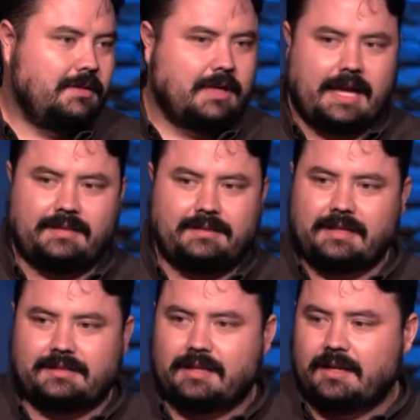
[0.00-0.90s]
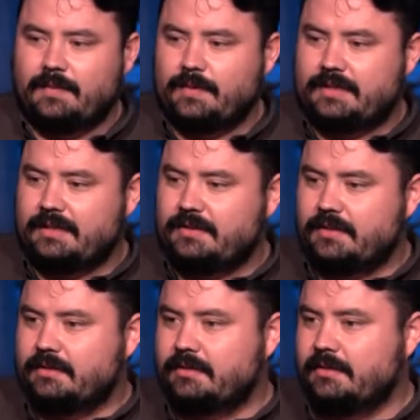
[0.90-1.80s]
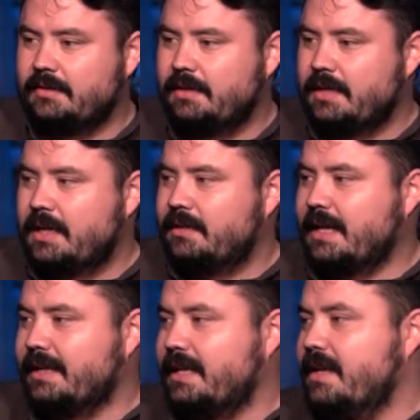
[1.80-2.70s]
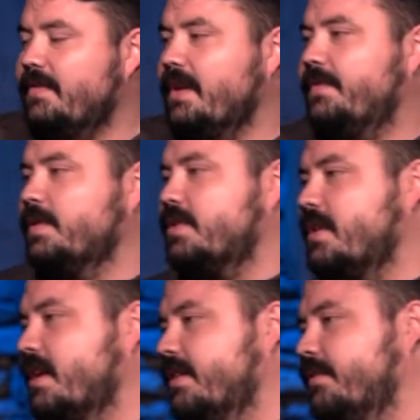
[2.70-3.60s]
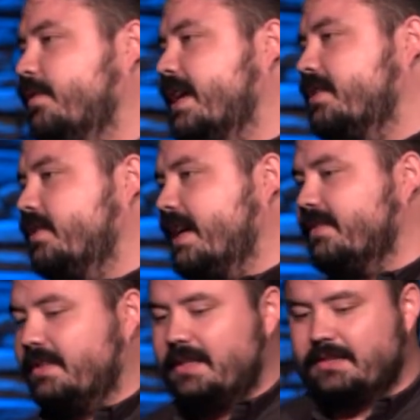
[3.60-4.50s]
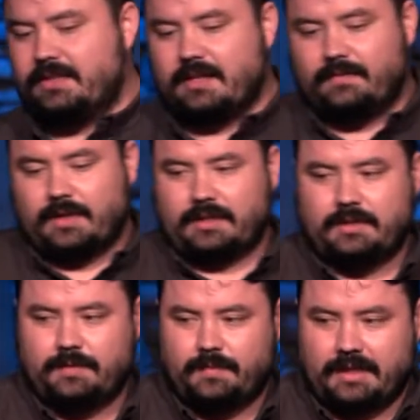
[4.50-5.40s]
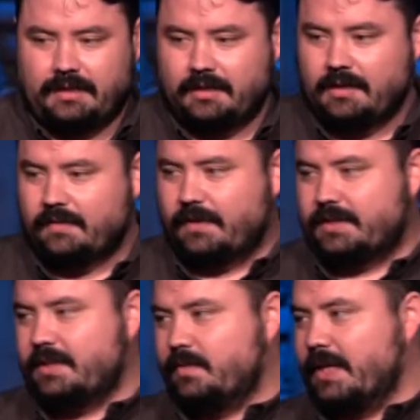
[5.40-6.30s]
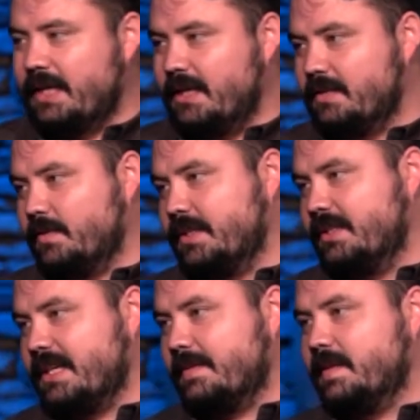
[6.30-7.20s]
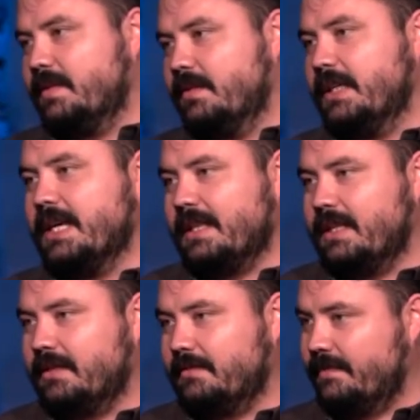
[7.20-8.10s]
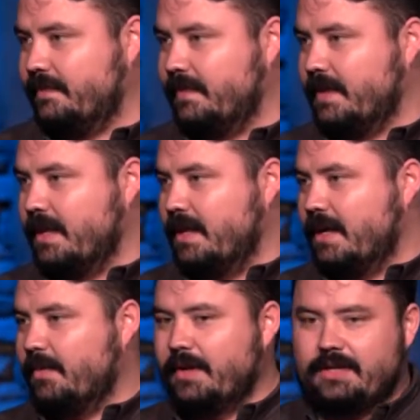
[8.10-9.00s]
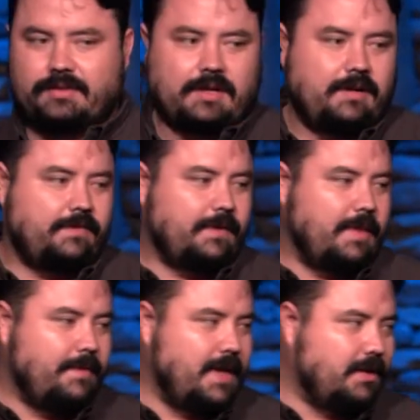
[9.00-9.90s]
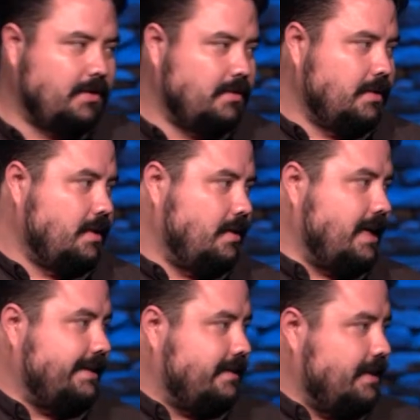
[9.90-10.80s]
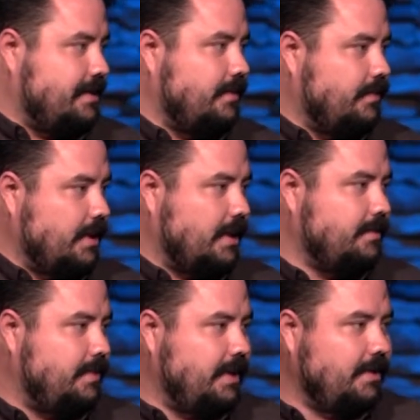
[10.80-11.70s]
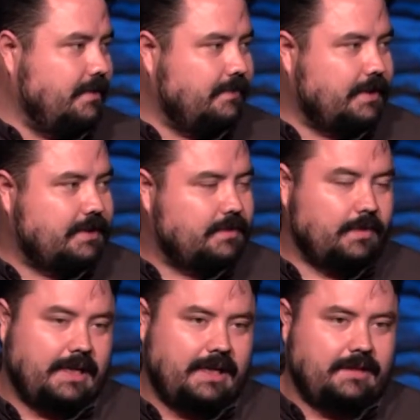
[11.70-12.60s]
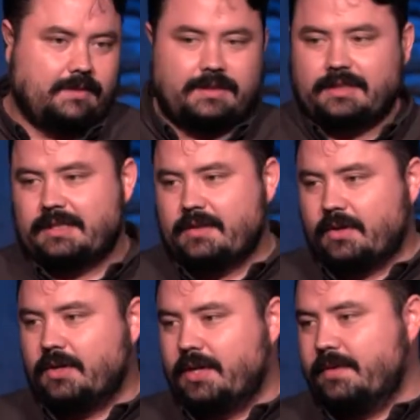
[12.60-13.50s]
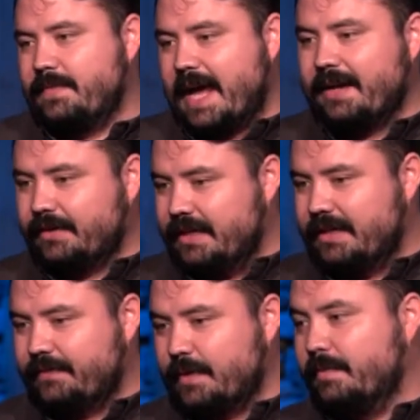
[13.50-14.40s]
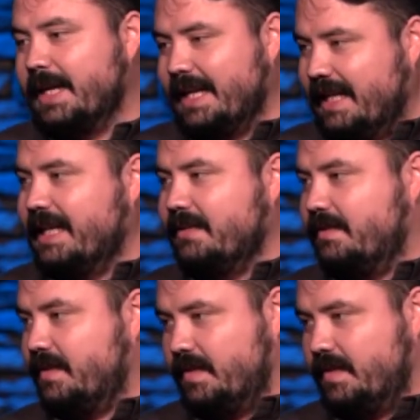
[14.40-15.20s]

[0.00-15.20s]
That's 100% true. Like, even if you're starting fresh, you have the tension of what could be versus what is, which is absolutely nothing. And when you're starting from the middle, you got the tension of what could be versus what is, which is either good, bad, or indifferent, but it